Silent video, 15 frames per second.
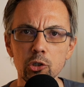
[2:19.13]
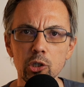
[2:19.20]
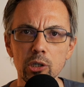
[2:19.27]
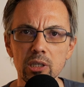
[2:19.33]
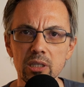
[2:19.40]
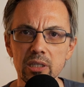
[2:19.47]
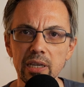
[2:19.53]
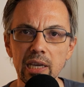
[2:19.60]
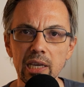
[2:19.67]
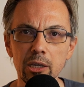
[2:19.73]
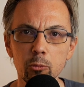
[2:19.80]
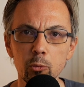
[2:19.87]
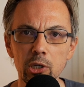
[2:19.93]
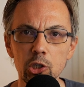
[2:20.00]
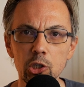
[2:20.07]
is
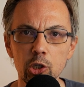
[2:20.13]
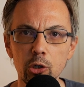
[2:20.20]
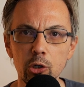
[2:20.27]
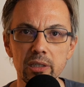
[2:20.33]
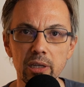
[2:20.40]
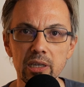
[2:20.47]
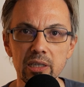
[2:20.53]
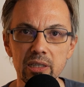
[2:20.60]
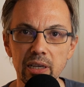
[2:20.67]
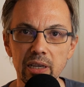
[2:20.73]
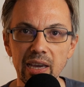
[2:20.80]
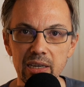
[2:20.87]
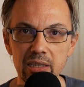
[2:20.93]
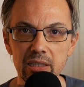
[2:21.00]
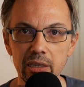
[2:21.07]
saying which code is
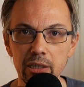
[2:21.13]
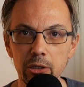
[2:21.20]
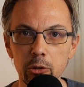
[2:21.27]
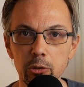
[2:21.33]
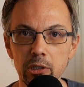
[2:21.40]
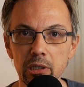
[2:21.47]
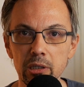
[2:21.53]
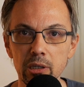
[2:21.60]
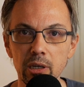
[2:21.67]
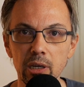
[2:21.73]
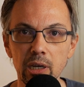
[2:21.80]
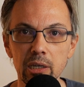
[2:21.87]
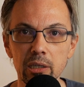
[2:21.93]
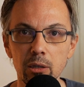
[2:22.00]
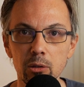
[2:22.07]
executed
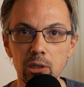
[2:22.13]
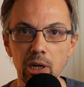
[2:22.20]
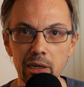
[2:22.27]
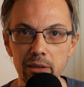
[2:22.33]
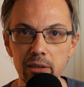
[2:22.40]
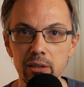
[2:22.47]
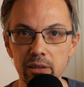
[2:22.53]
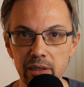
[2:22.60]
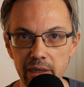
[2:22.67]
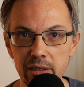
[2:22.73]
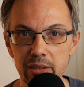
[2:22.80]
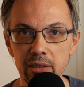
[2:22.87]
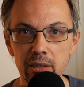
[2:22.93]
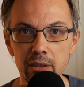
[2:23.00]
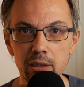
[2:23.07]
and not
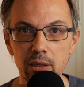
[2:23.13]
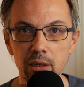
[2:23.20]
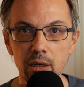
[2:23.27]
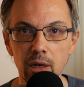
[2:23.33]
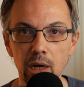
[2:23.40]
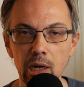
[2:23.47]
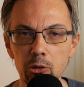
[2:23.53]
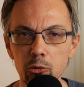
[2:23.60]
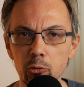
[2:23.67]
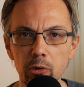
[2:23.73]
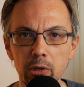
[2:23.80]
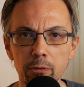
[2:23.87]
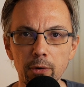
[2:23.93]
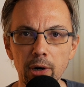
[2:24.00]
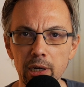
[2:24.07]
tested, how do
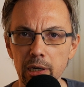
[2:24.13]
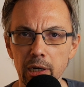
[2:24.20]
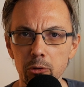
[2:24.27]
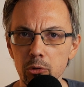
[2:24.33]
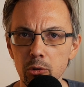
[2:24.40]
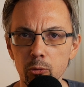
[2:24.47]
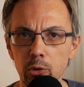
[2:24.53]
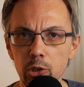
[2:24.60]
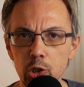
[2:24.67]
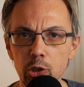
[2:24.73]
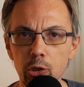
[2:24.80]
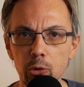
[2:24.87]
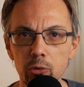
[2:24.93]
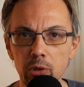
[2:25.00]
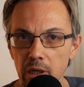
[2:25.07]
we find out which
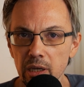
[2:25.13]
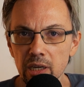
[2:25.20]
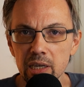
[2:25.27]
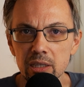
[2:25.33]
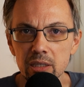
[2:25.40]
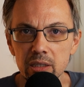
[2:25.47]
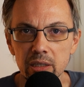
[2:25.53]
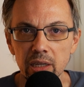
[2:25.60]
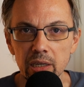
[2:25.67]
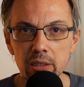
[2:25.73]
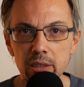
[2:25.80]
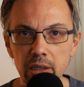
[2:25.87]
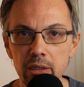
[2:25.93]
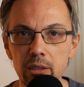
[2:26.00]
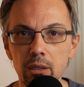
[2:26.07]
code is
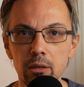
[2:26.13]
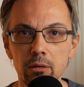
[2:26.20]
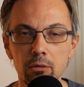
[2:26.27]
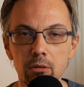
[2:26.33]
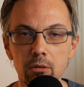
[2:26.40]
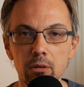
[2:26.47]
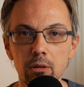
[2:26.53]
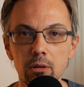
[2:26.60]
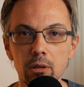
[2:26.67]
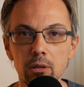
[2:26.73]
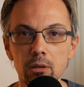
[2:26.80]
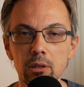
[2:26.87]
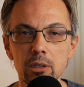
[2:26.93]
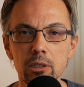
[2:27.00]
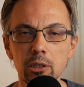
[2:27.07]
tested?
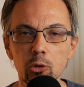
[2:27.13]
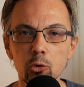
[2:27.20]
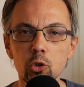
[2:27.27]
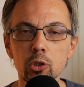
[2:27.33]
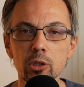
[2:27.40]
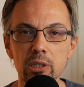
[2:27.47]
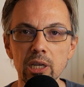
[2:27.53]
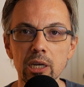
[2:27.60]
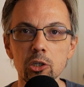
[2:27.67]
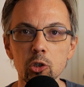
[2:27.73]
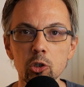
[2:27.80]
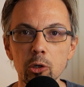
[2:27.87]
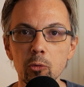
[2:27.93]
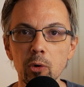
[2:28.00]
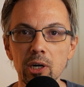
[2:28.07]
The solution is
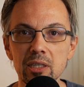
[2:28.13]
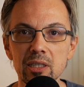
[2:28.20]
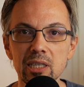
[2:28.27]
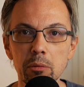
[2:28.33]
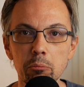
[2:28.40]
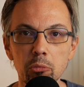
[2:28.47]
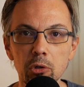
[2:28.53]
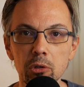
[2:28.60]
actually quite simple.